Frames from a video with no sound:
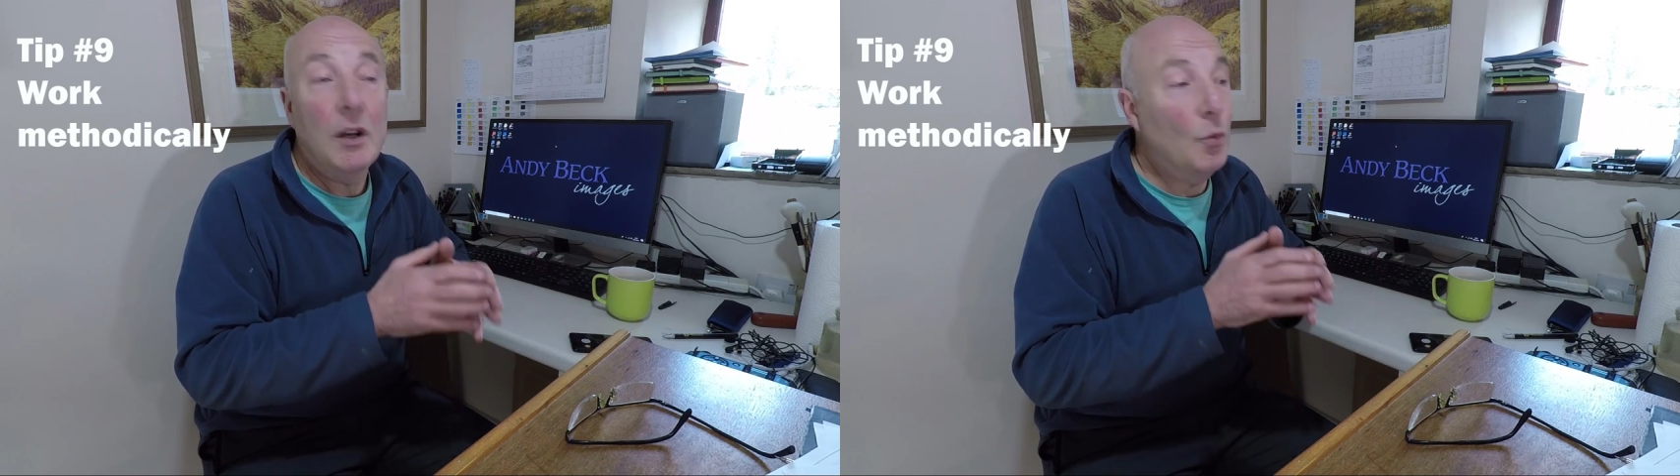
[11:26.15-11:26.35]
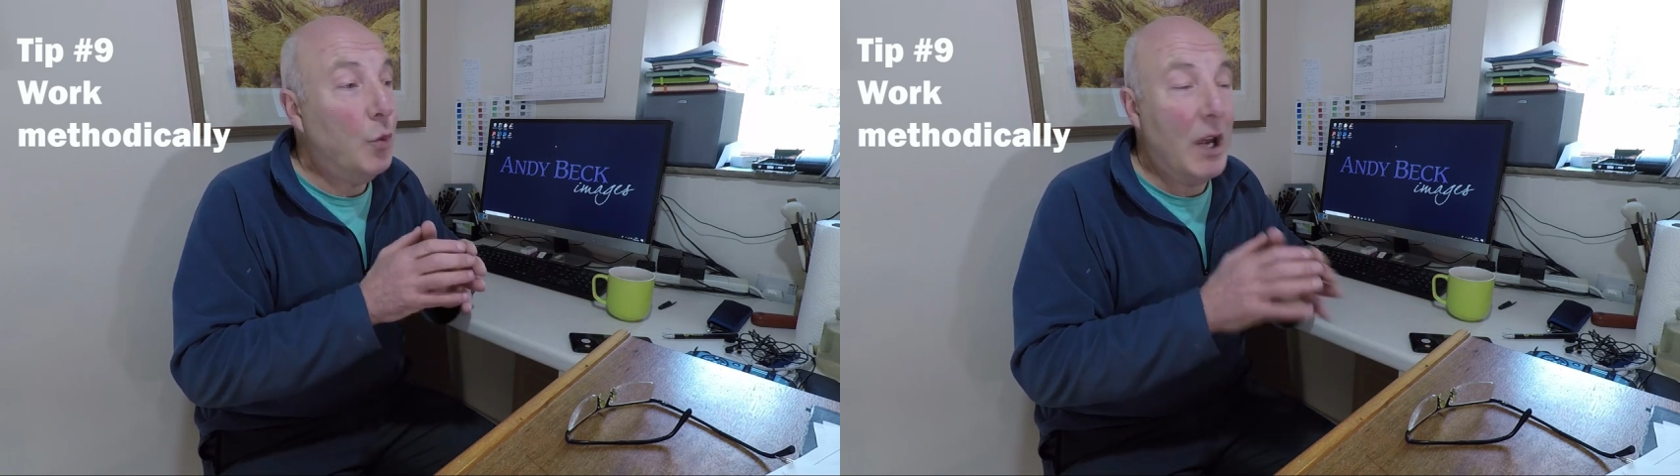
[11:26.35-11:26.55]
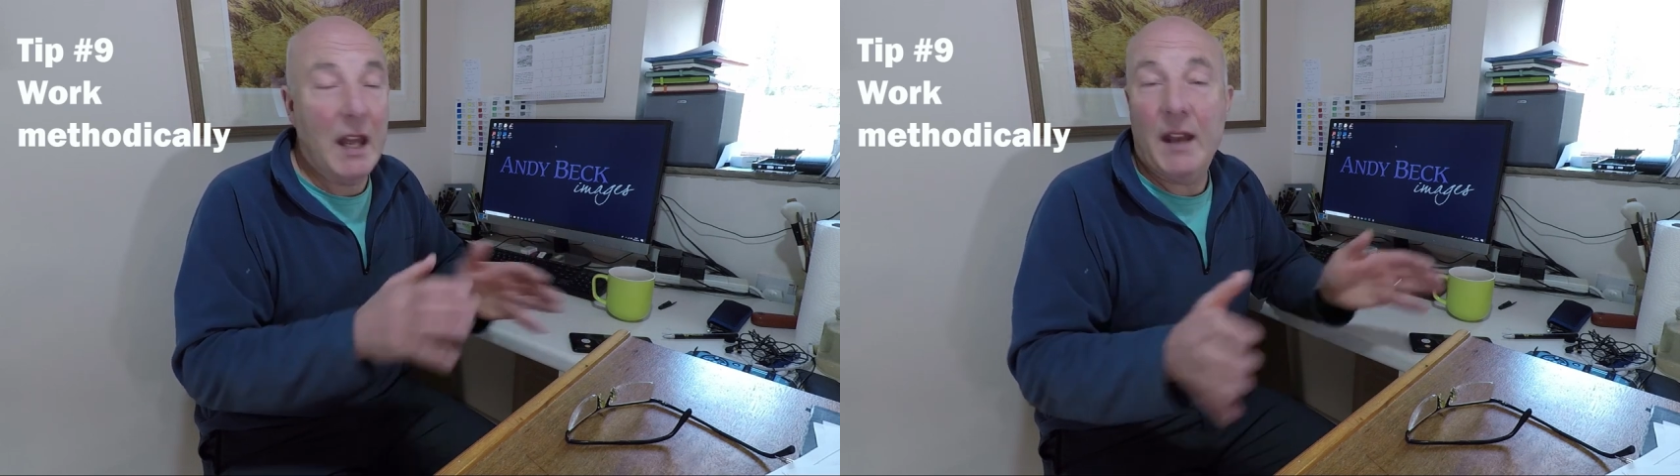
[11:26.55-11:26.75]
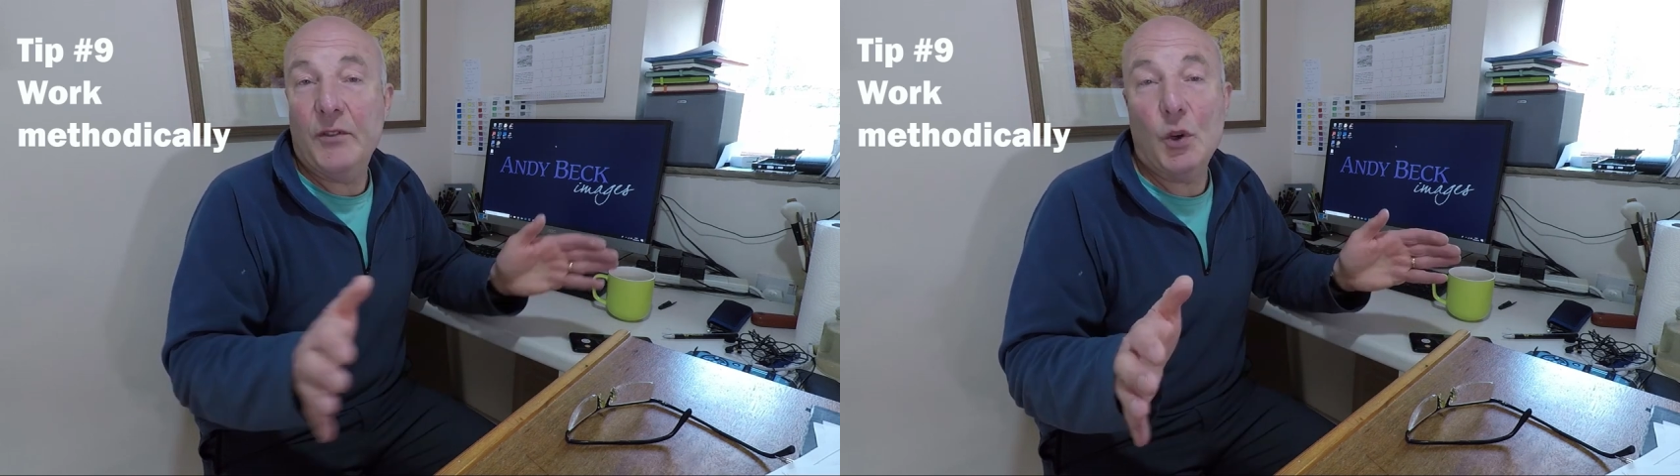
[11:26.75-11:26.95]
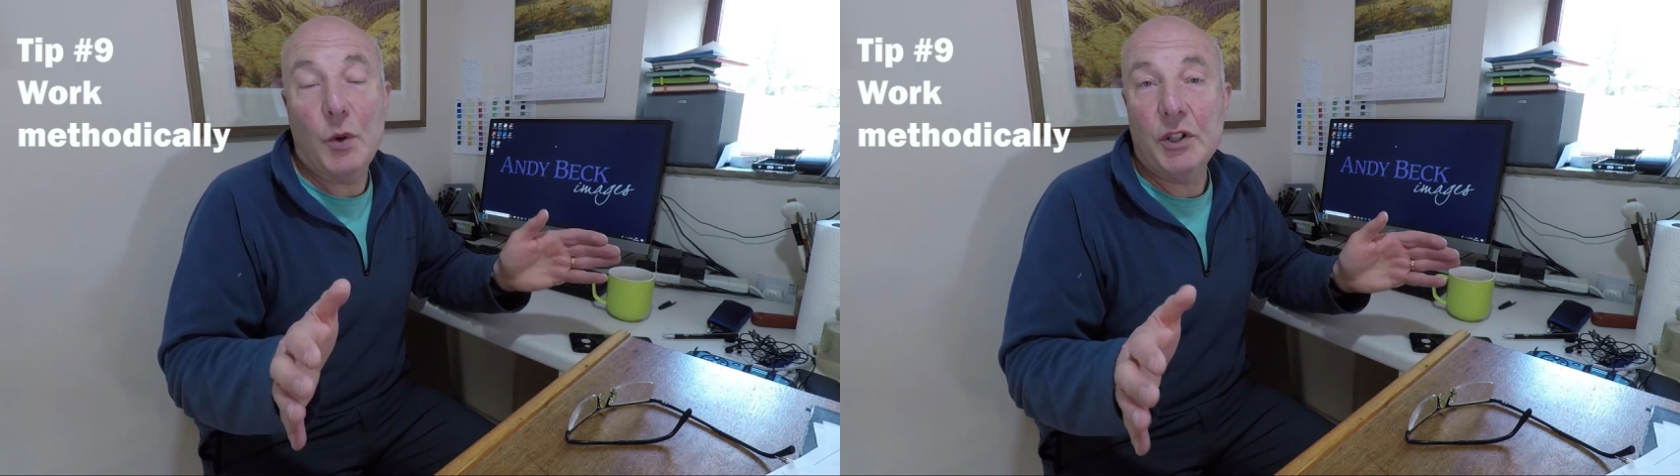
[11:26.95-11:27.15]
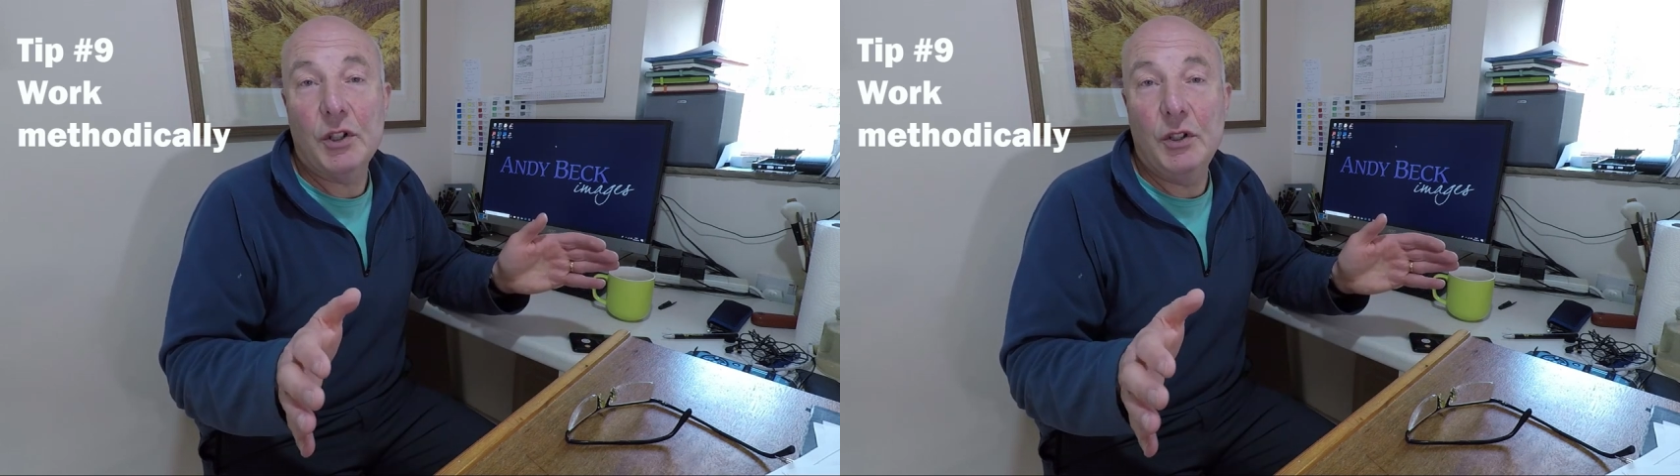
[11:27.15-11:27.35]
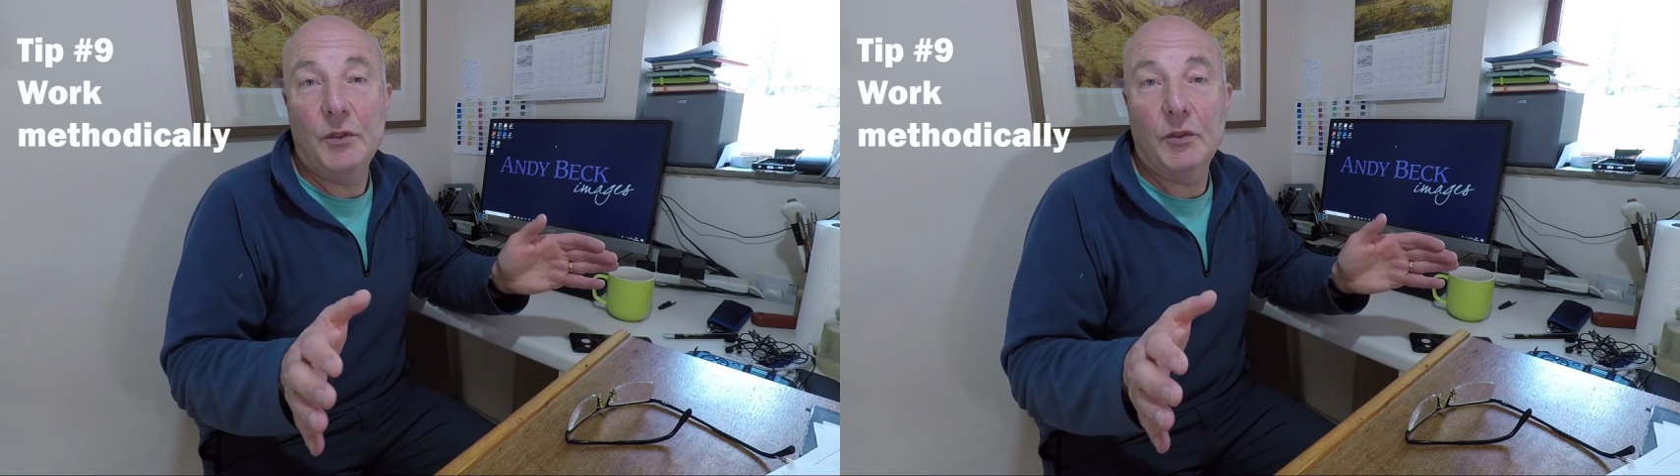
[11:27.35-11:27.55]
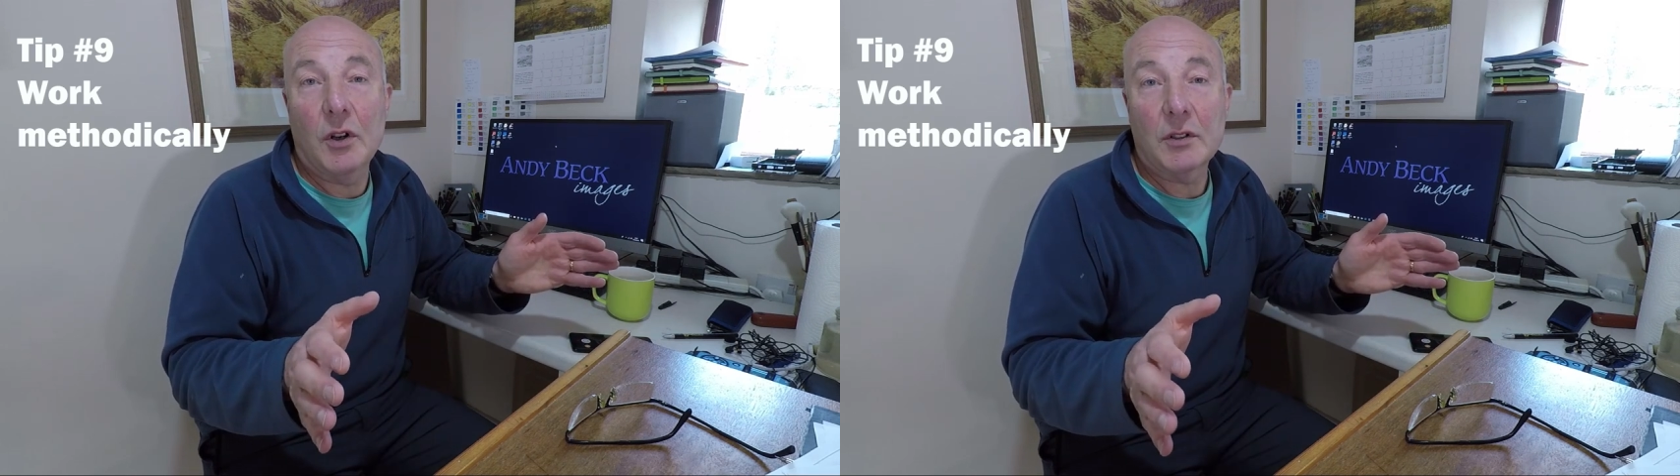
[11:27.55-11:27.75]
Whatever question
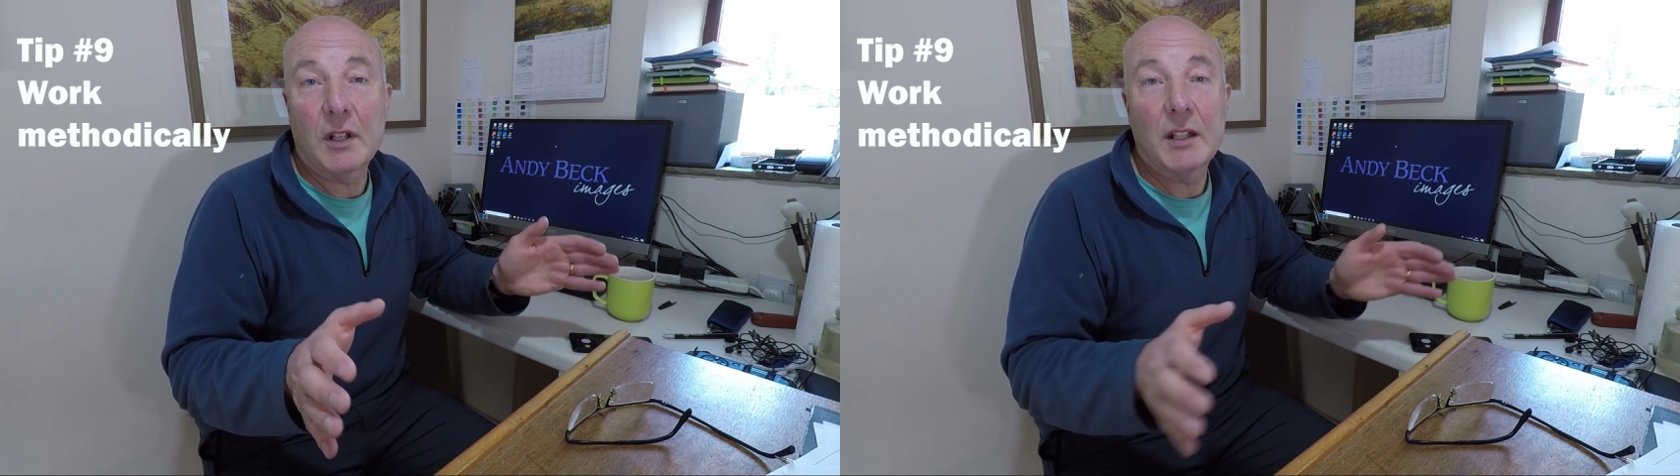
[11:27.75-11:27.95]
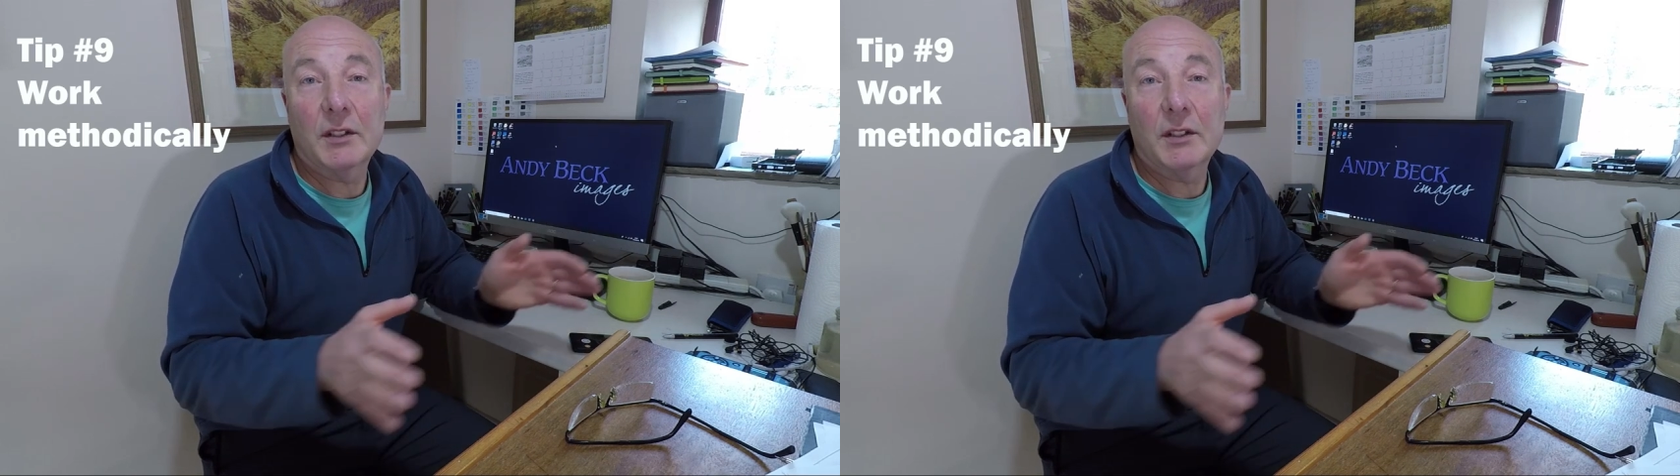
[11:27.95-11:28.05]
you've got,